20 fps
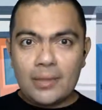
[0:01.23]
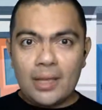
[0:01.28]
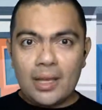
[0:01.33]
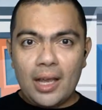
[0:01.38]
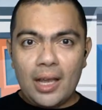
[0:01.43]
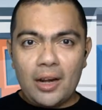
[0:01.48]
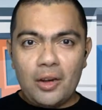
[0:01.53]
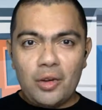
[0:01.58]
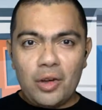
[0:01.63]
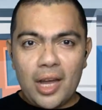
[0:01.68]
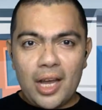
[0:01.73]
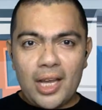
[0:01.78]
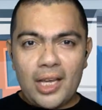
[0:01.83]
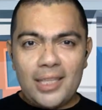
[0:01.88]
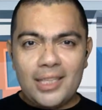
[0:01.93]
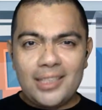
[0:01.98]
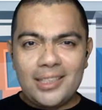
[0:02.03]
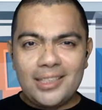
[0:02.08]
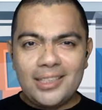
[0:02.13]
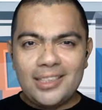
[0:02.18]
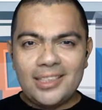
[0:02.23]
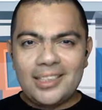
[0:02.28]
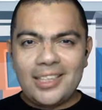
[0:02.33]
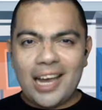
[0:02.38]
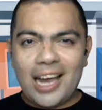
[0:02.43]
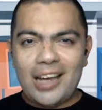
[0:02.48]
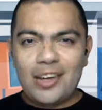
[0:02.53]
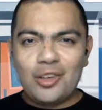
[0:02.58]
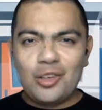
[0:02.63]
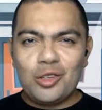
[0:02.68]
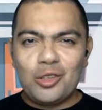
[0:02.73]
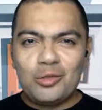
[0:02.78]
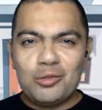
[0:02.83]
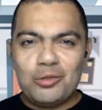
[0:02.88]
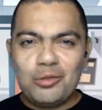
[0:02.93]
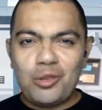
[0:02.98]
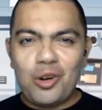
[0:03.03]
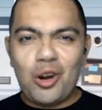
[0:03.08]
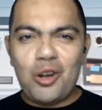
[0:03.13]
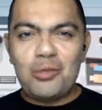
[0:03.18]
Hello, hi, this is Khairul
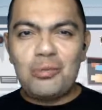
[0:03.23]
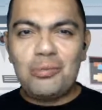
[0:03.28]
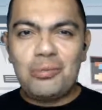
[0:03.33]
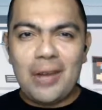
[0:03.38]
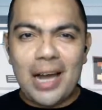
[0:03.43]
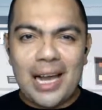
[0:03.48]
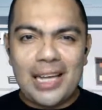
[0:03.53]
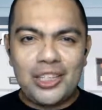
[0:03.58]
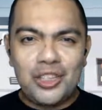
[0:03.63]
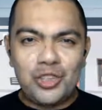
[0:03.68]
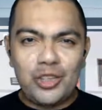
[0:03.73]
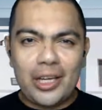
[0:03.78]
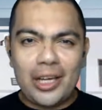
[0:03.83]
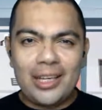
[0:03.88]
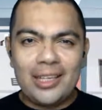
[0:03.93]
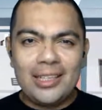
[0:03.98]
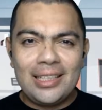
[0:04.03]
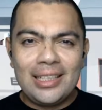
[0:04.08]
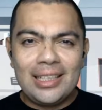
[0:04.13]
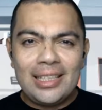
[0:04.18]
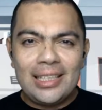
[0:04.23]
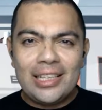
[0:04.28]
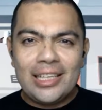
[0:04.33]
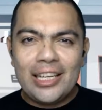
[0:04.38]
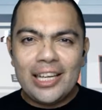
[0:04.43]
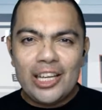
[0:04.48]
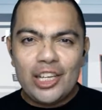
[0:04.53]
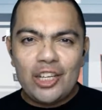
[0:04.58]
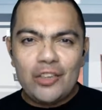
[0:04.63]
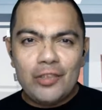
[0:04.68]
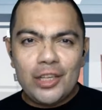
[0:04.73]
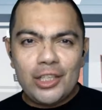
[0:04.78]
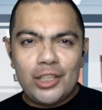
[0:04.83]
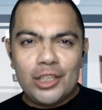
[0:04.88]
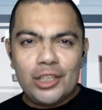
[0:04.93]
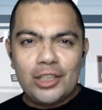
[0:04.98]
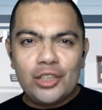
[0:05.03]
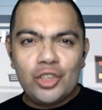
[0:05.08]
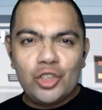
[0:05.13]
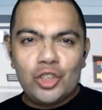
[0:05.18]
from Ice Chat.
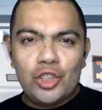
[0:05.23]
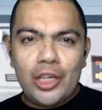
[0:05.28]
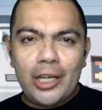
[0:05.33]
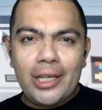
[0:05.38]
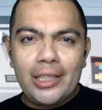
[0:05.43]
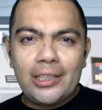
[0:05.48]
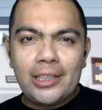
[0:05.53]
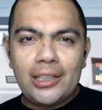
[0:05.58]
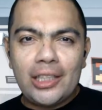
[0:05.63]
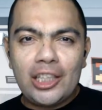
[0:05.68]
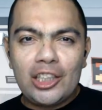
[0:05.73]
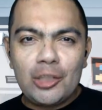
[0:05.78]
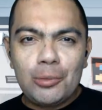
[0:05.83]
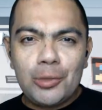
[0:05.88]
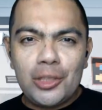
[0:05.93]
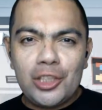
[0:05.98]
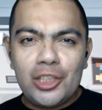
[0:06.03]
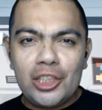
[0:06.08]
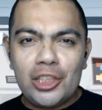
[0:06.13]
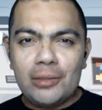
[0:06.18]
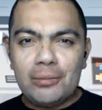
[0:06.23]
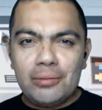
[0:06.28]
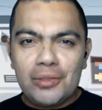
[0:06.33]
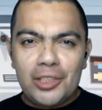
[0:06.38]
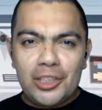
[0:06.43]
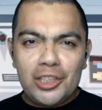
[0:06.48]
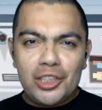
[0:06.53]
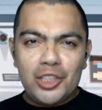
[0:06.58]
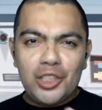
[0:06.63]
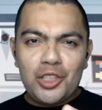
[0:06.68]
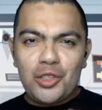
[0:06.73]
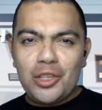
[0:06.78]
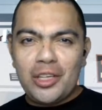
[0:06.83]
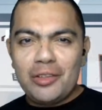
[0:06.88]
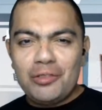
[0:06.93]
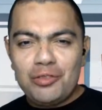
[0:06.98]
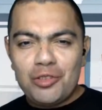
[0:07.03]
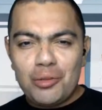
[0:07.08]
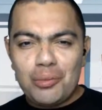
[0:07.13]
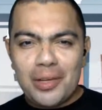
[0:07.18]
Innovation, change, and entrepreneurship. See you
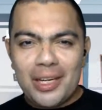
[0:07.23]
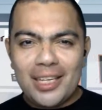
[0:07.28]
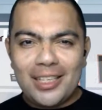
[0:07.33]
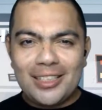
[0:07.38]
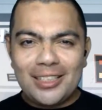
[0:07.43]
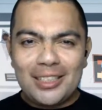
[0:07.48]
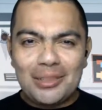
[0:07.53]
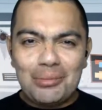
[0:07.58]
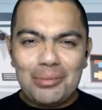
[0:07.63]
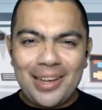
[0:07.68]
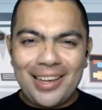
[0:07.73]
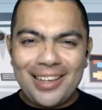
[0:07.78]
in a few minutes.